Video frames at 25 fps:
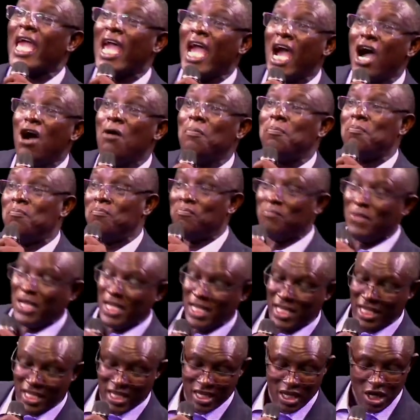help
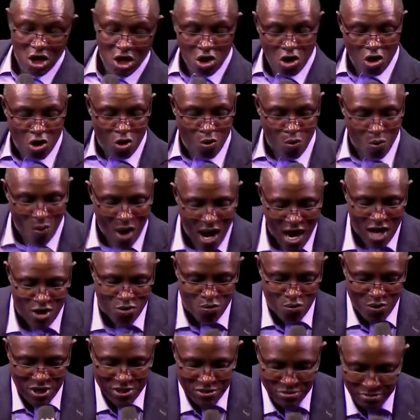me or
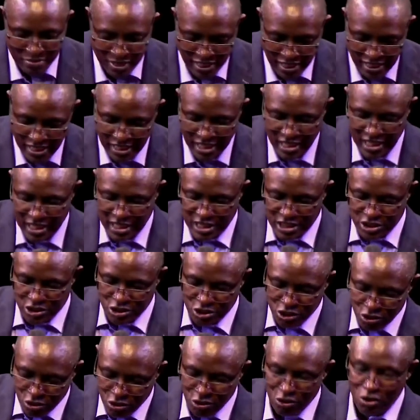work with me
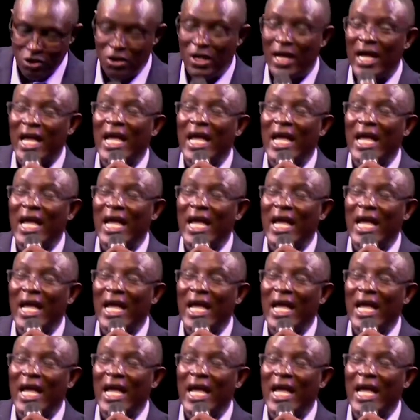to